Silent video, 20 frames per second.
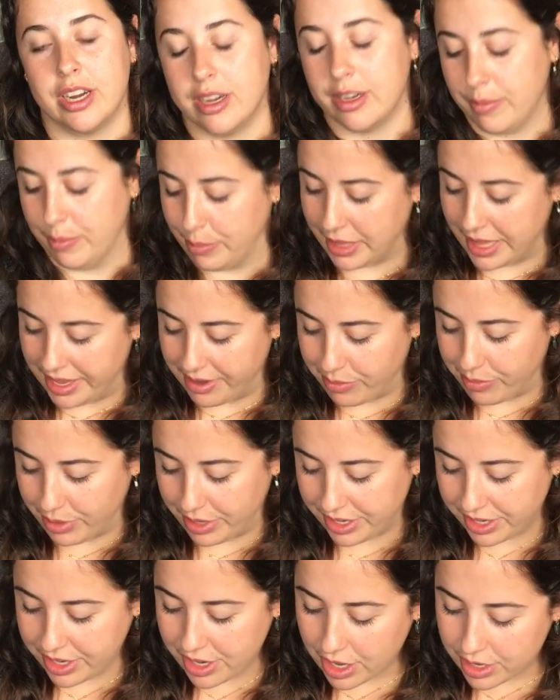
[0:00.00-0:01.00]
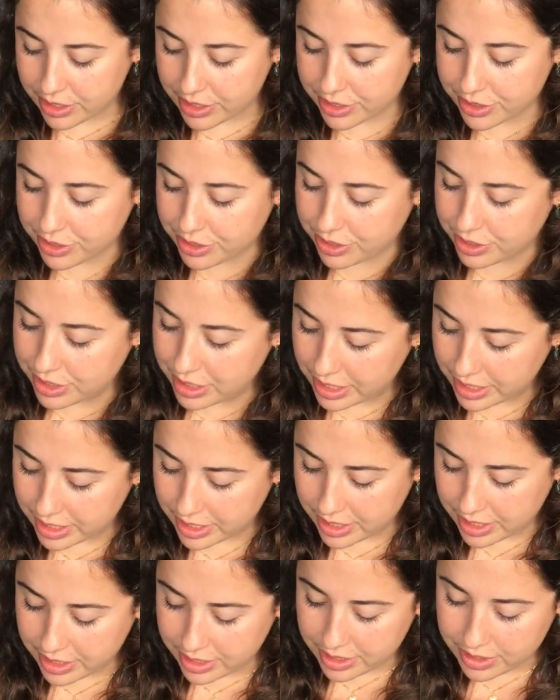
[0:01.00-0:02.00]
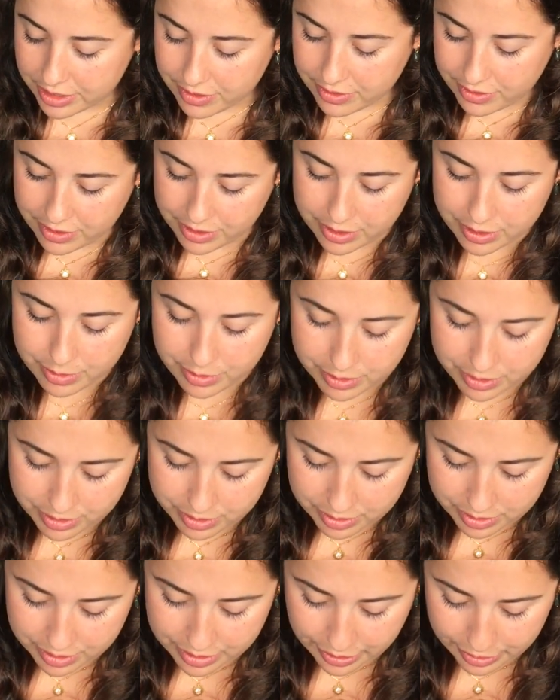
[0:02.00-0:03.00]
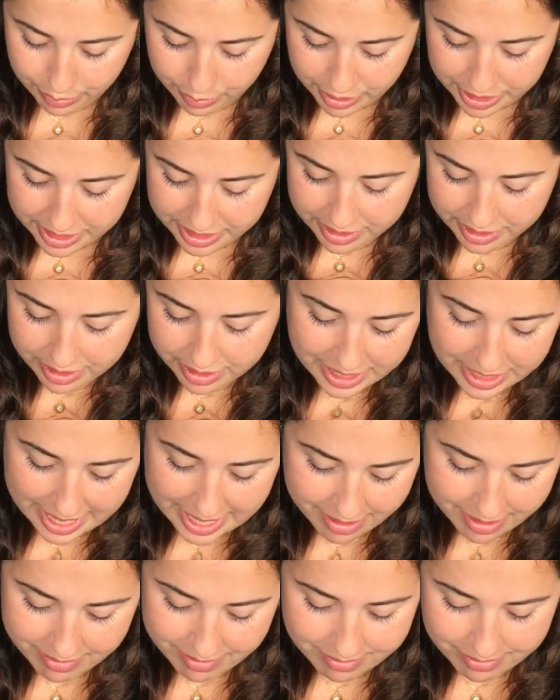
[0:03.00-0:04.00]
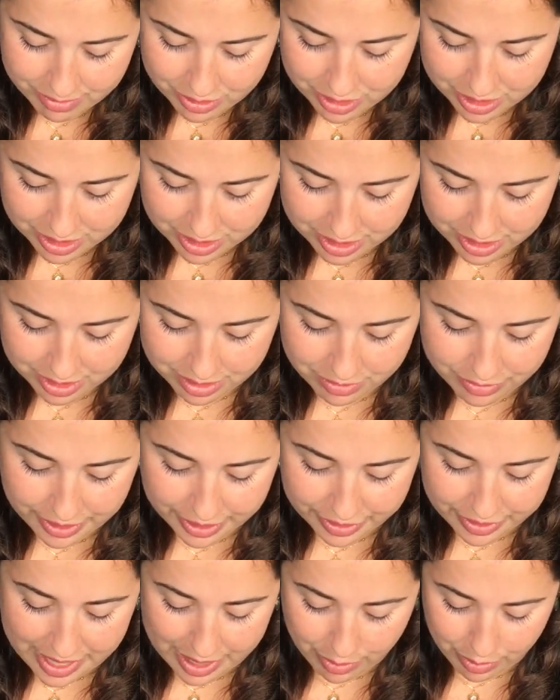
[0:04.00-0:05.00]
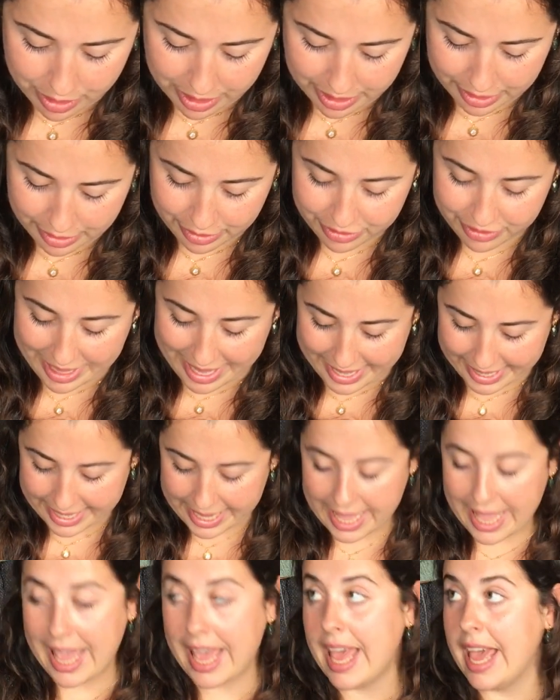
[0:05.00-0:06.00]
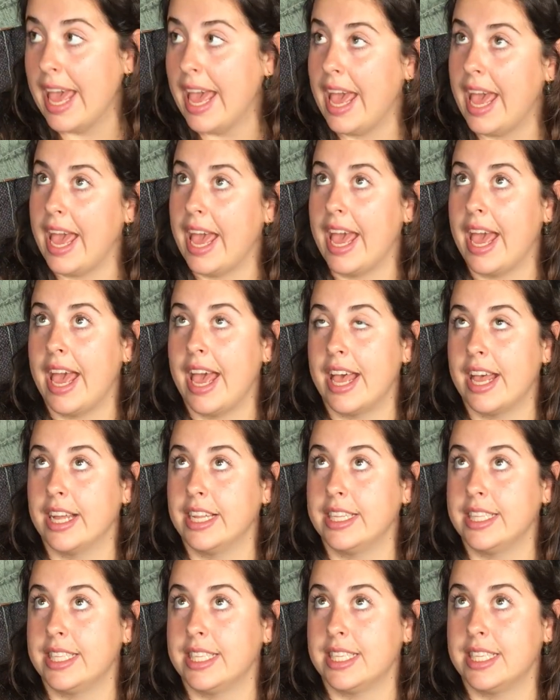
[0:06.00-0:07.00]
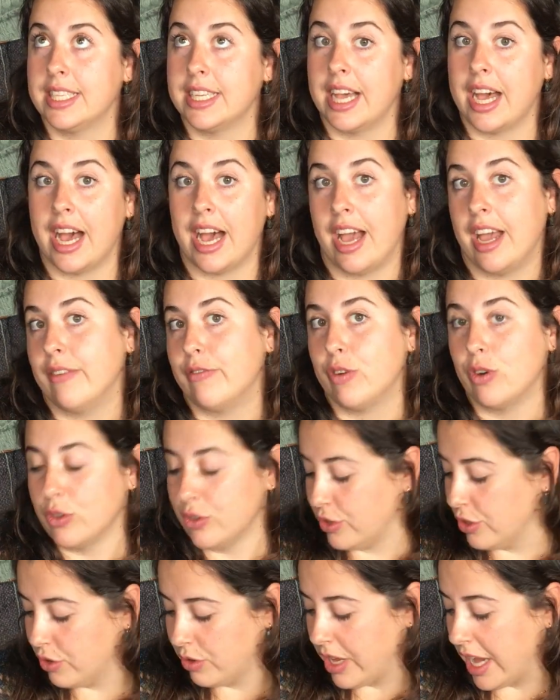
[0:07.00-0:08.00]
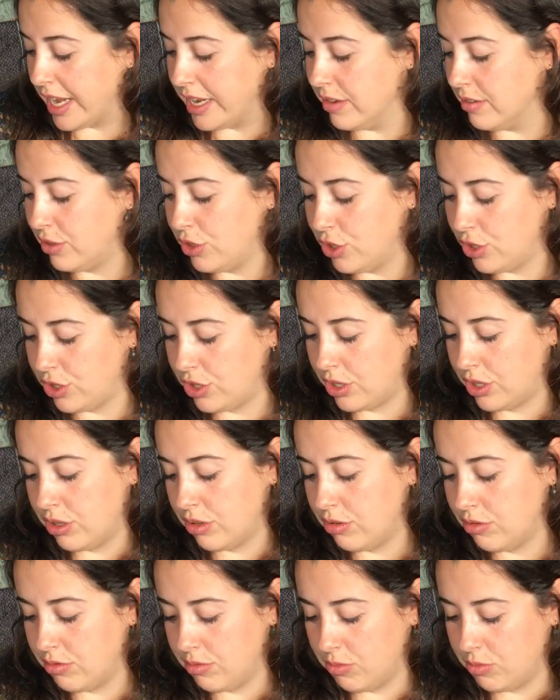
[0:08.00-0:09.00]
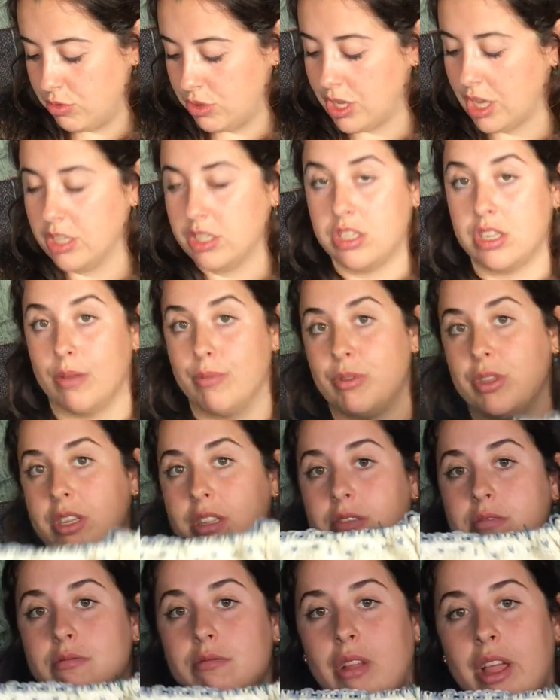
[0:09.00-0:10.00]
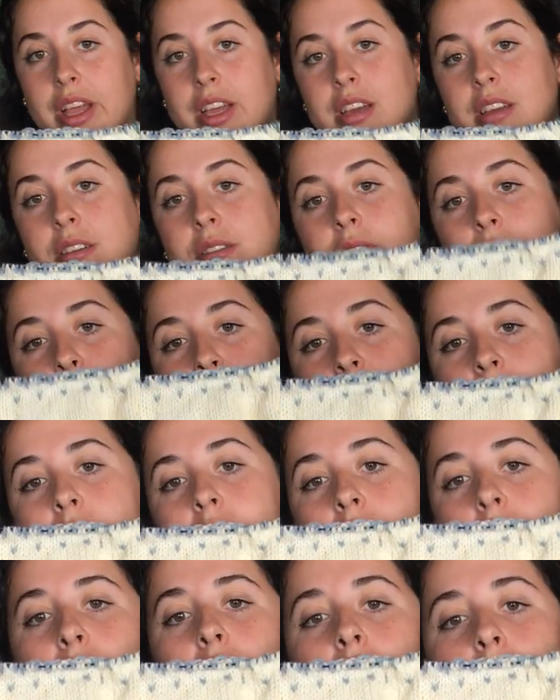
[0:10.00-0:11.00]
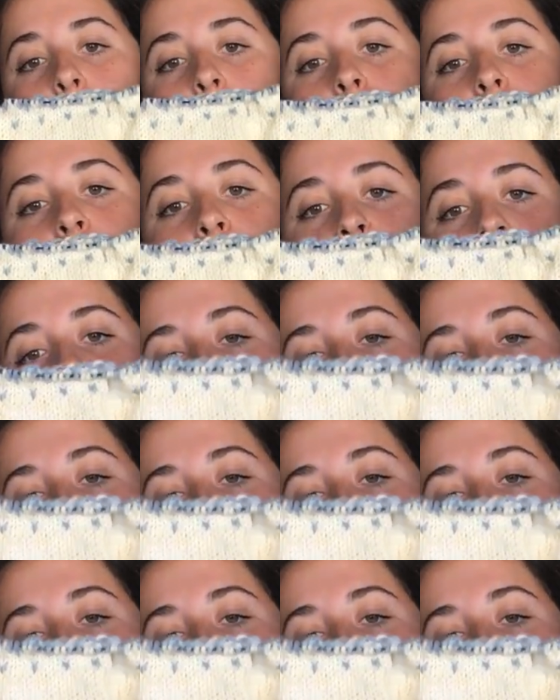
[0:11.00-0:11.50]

I play it with the colors to look what it, to figure out what it looks like. And I've also kind of just done something like, if I thought, oh no, it's